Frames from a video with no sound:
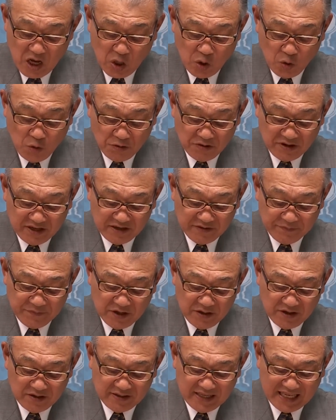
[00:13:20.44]
going
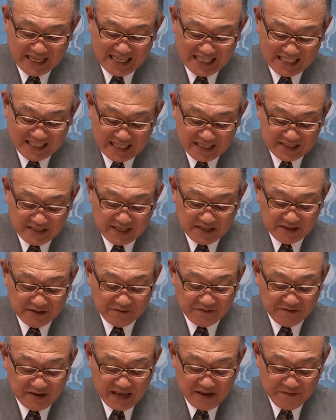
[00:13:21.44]
beyond existing
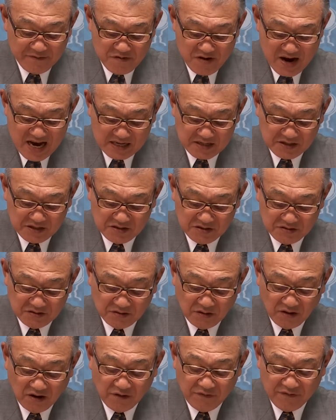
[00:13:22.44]
frameworks
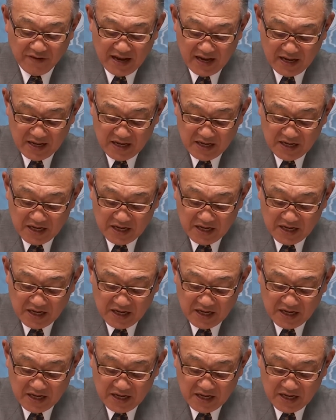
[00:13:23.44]
to offer